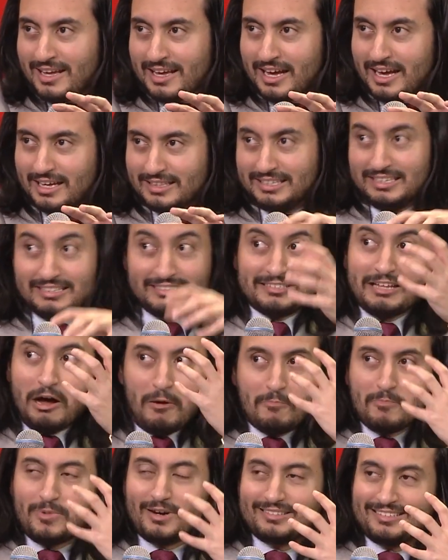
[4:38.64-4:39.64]
these
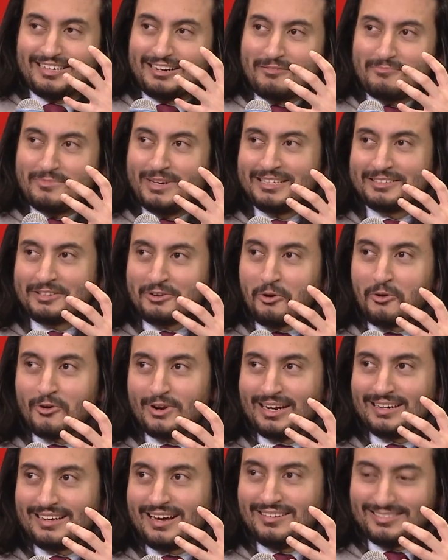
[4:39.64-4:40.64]
numbers that are being thrown
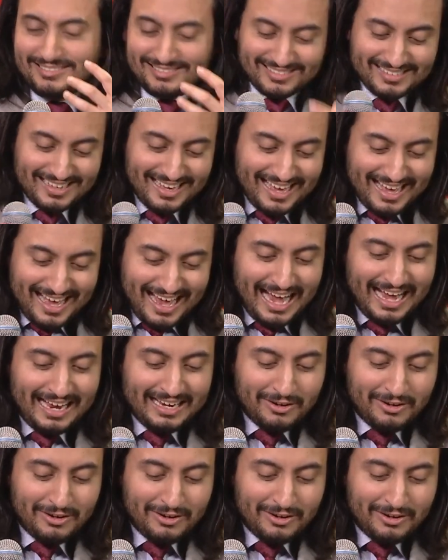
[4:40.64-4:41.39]
at us. And